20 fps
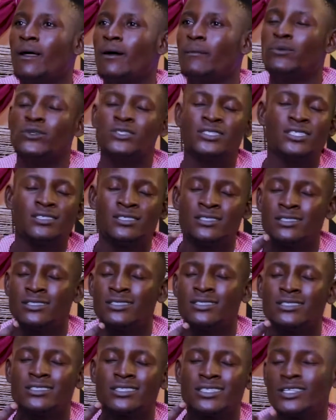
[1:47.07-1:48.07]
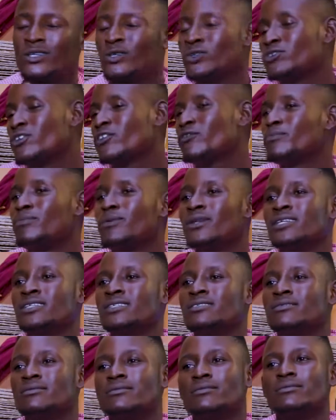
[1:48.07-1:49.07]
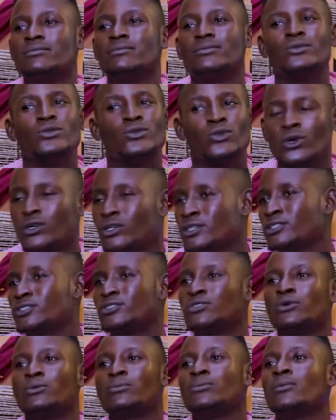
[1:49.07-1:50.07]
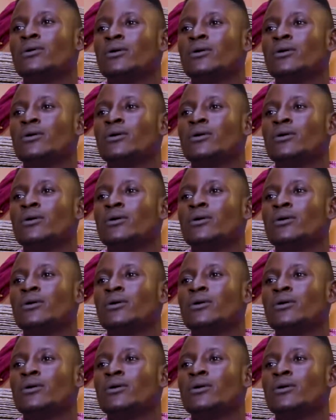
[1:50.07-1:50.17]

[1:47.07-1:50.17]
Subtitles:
possessing the skills of playing talking drum.